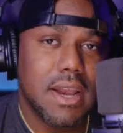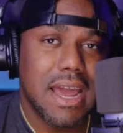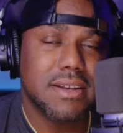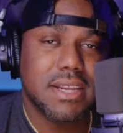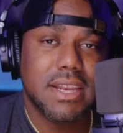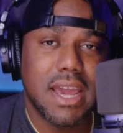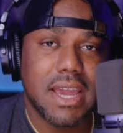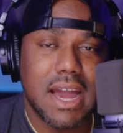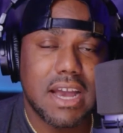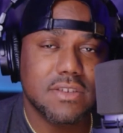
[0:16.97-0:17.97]
Now, today,
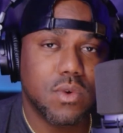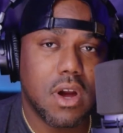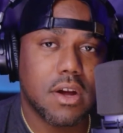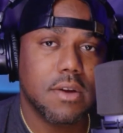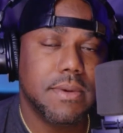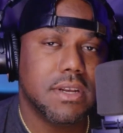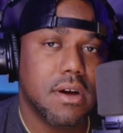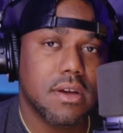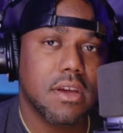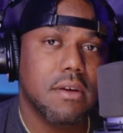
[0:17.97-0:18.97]
guys, we are going to be
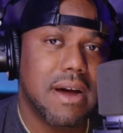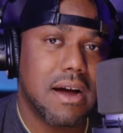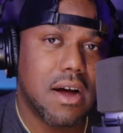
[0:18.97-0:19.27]
talking about